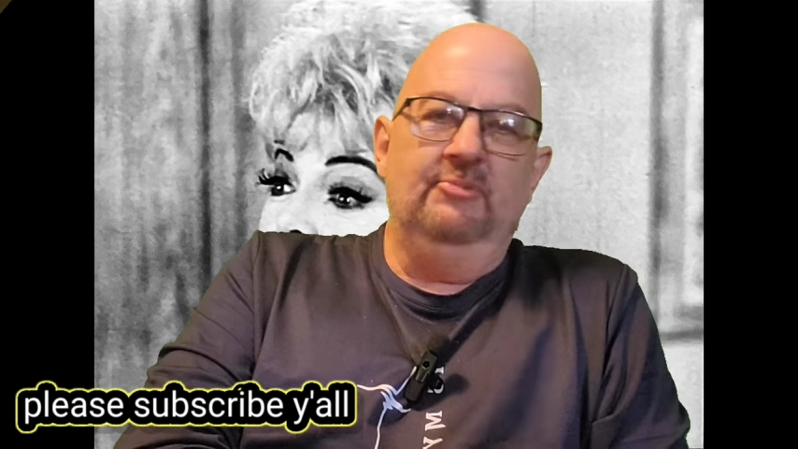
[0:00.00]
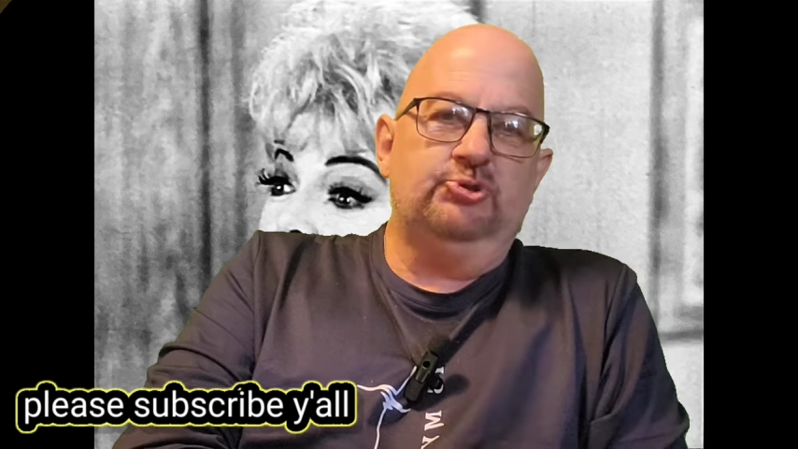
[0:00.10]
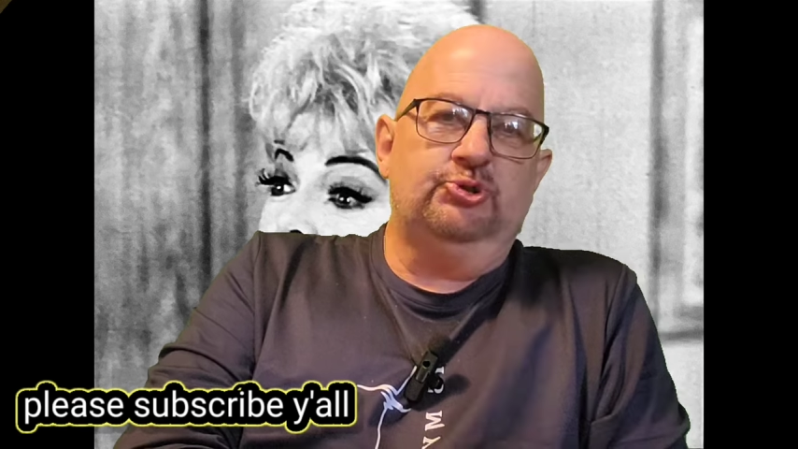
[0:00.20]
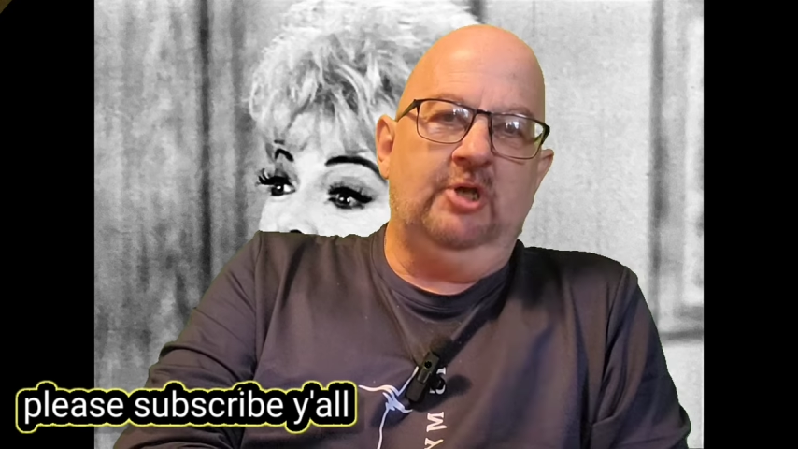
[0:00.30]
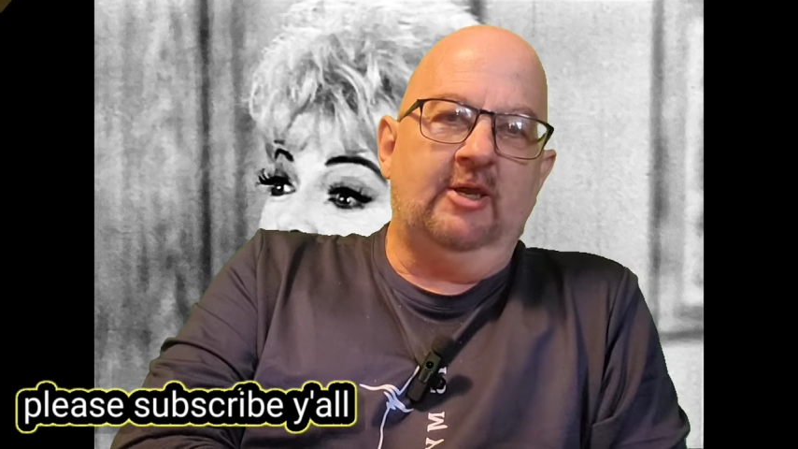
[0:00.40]

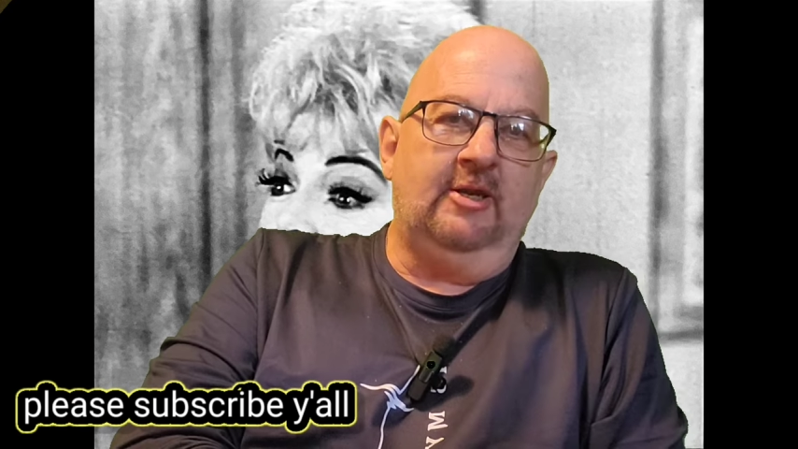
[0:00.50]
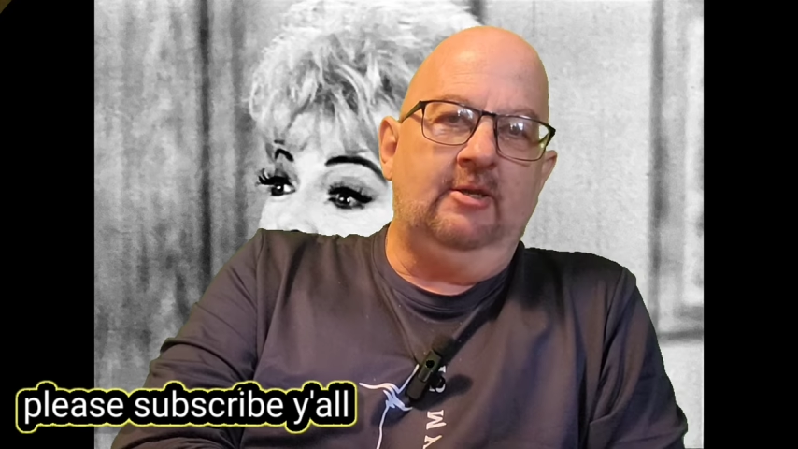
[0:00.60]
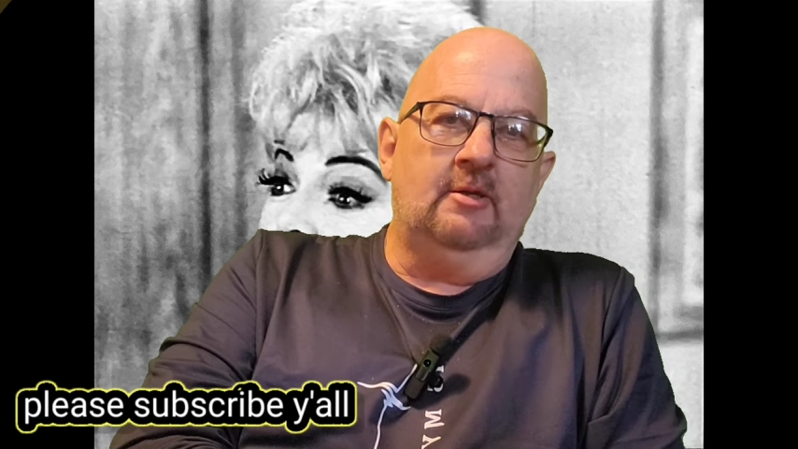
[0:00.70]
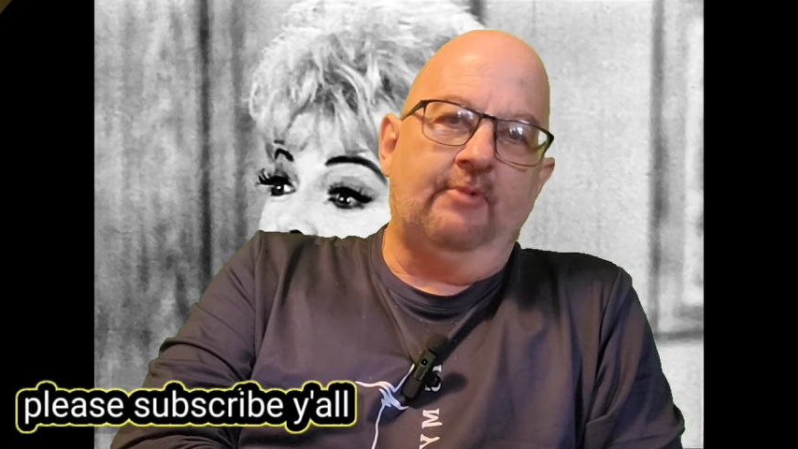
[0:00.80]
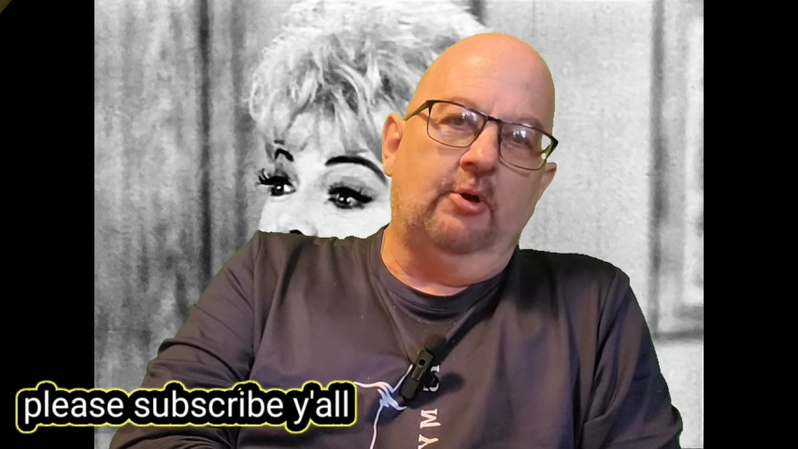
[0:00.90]
Miss
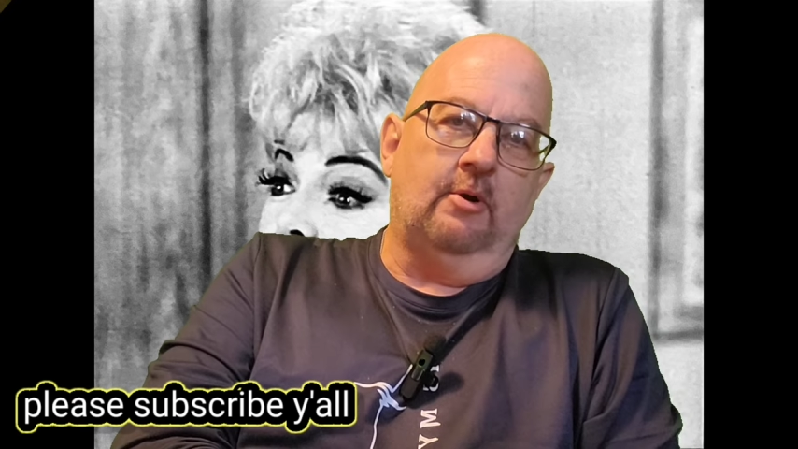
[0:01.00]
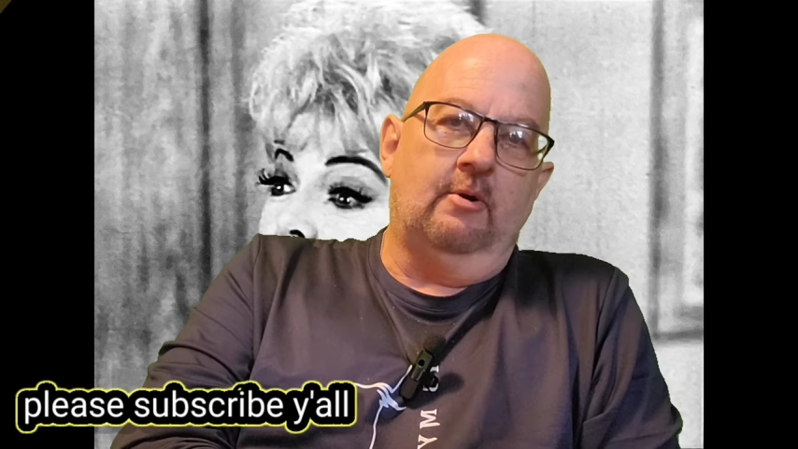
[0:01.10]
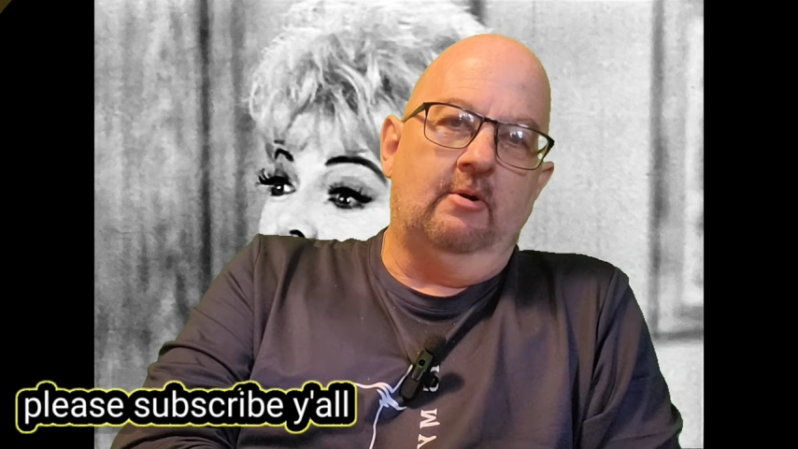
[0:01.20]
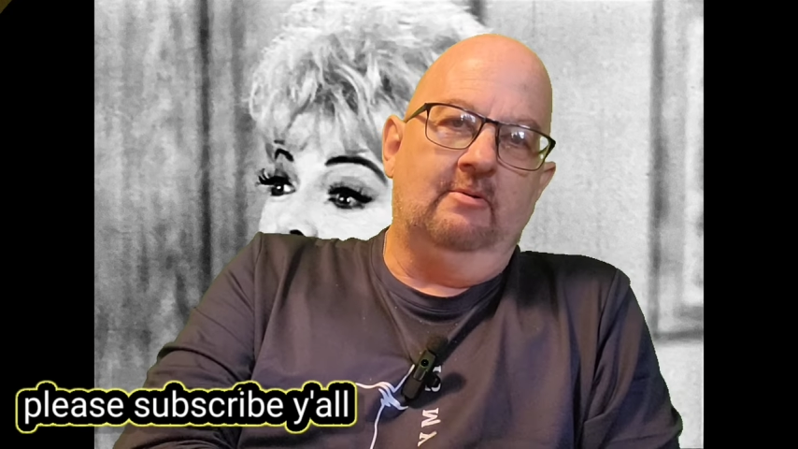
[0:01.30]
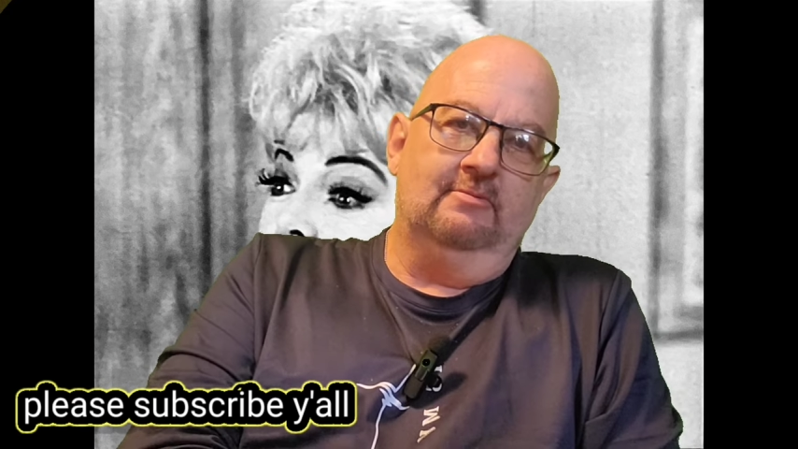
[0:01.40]
Chickadee
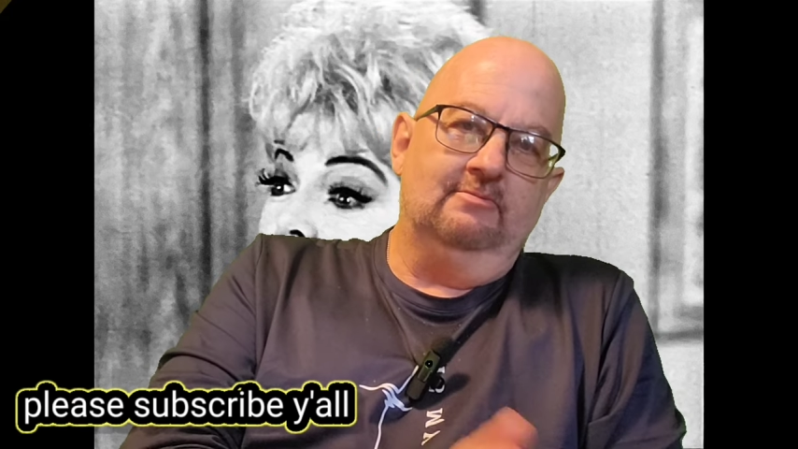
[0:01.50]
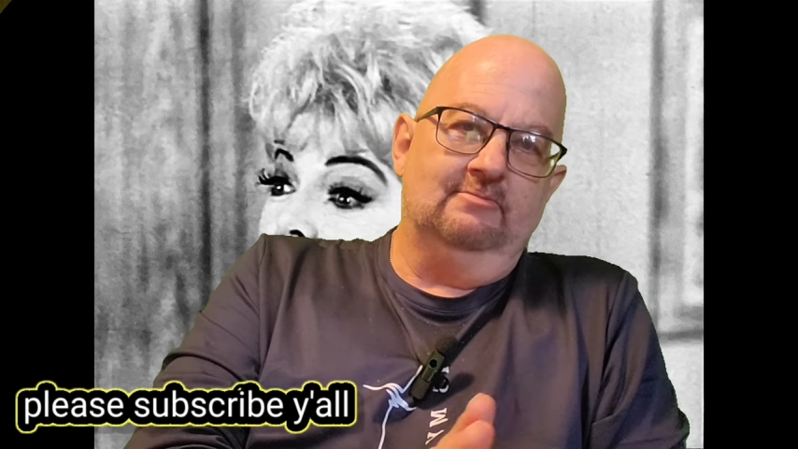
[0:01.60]
Laverne.